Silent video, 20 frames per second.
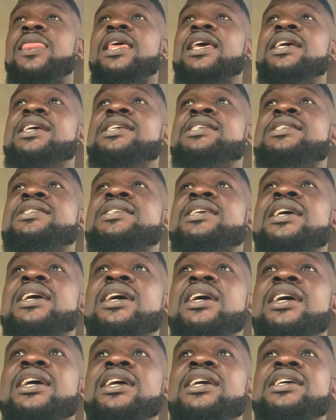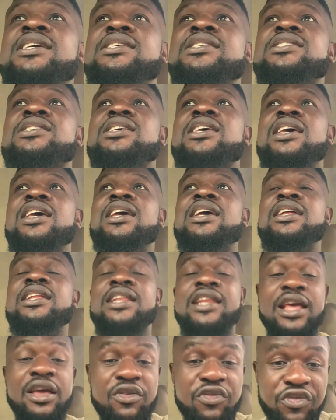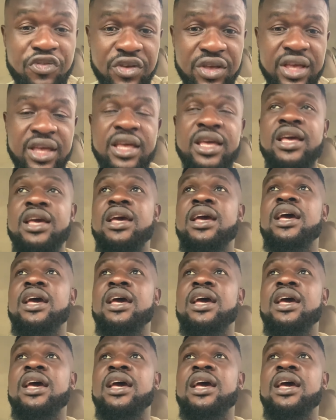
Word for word: is is a navy